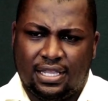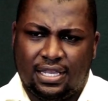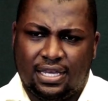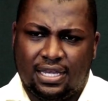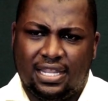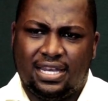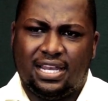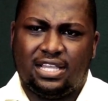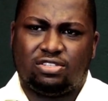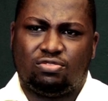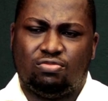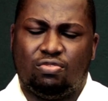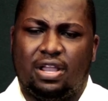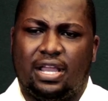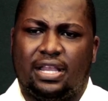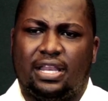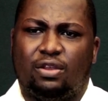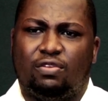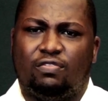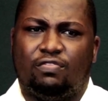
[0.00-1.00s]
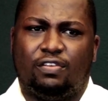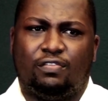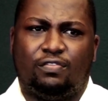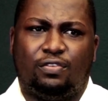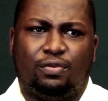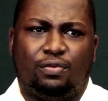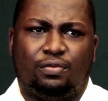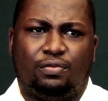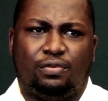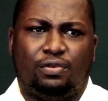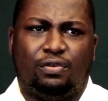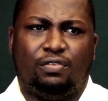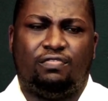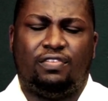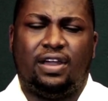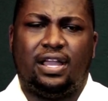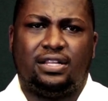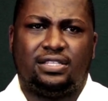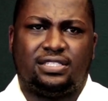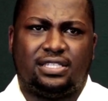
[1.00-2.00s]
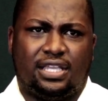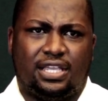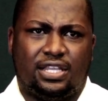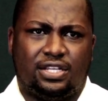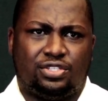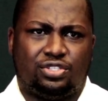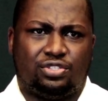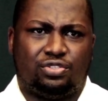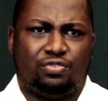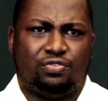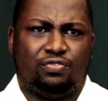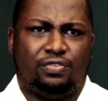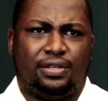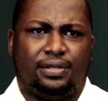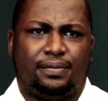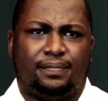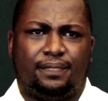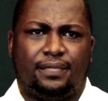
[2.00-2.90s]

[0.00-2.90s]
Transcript: let us look at an overview of violence against children.